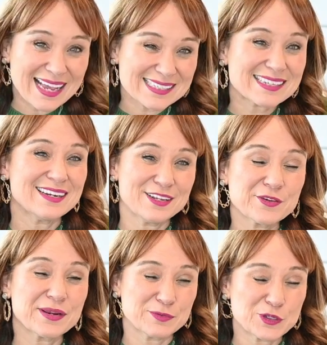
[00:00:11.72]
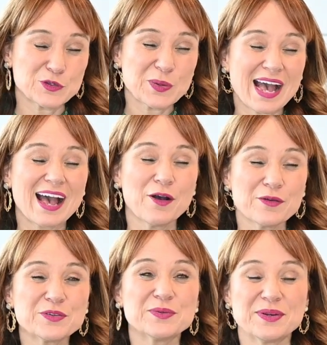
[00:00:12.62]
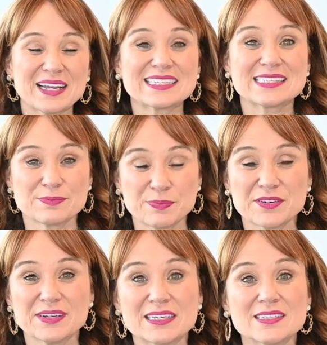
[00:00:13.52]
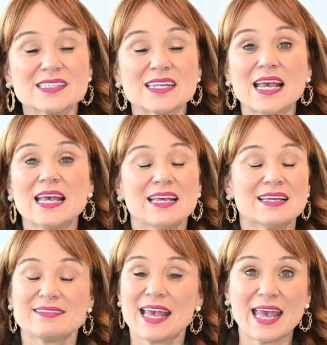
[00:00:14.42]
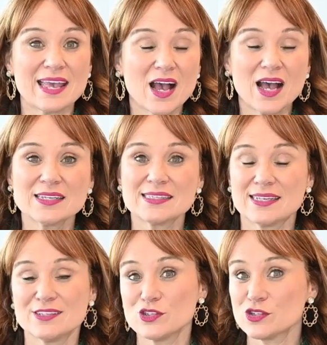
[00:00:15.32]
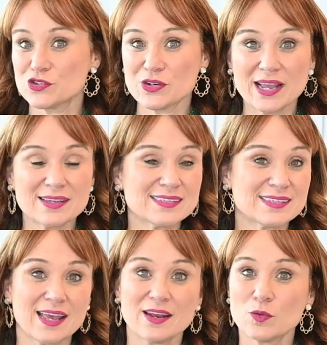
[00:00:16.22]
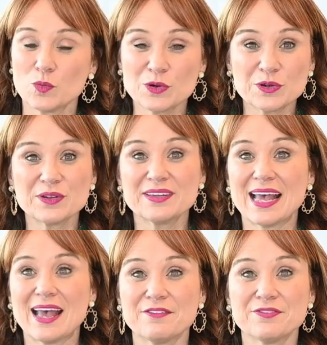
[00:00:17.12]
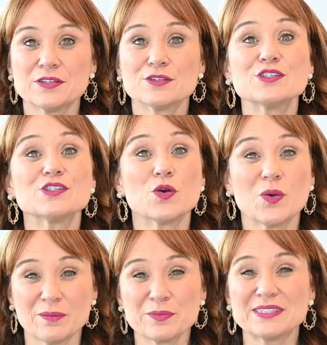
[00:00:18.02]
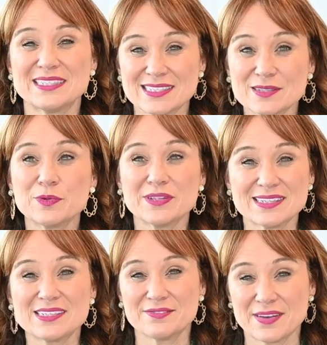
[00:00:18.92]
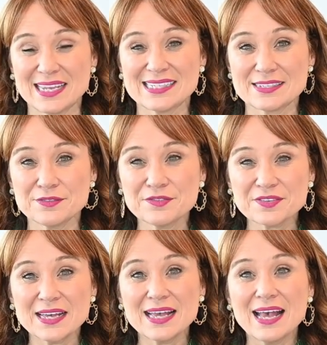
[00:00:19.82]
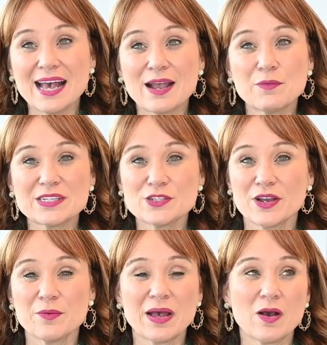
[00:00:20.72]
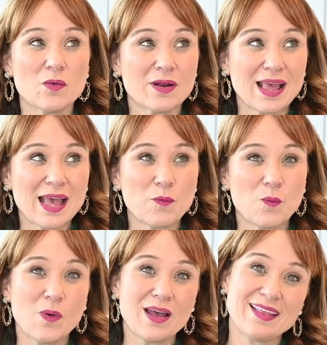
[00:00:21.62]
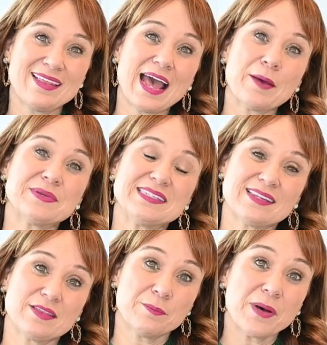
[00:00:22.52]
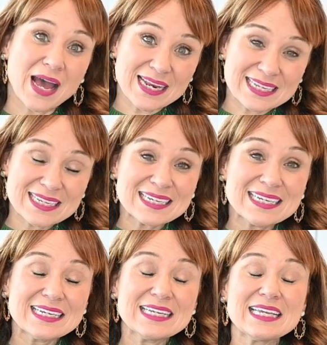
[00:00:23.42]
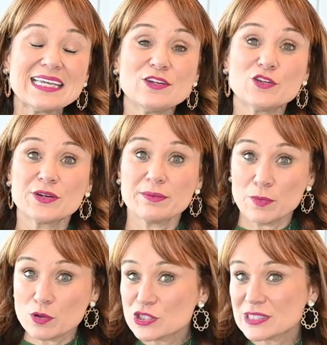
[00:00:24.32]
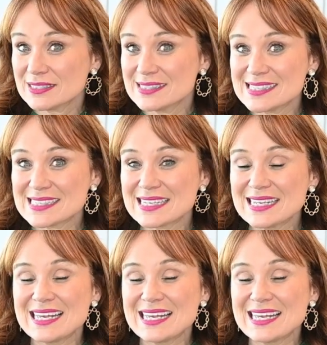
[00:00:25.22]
as an Enneagram 2, how you experience chaos and stress and a world that feels so unpredictable and divisive. I want to talk about what happens in the body, in your emotions.